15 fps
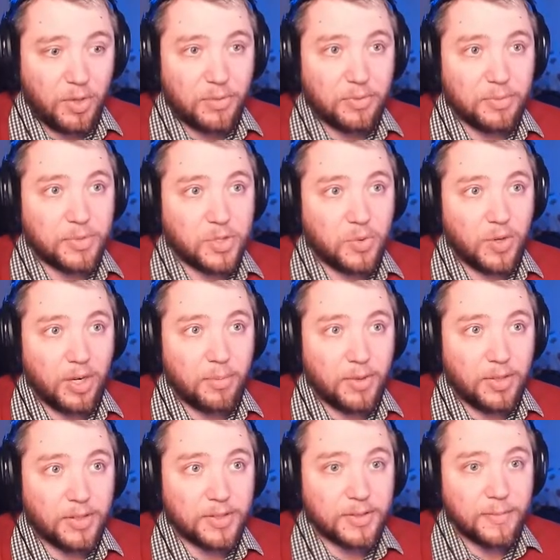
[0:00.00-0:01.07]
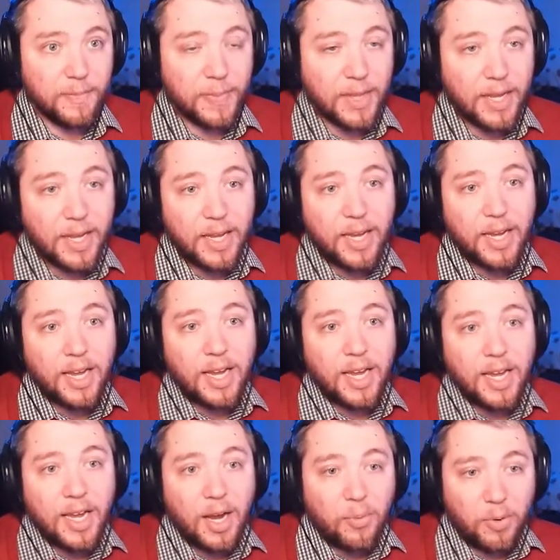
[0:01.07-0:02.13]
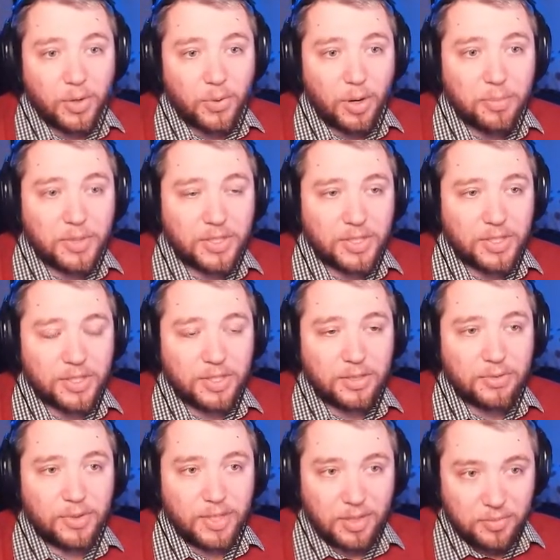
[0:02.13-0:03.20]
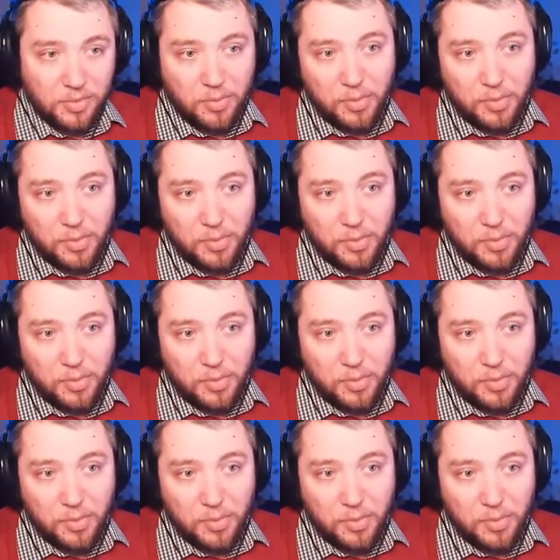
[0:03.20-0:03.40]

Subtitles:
from square balls. Where do our position come from?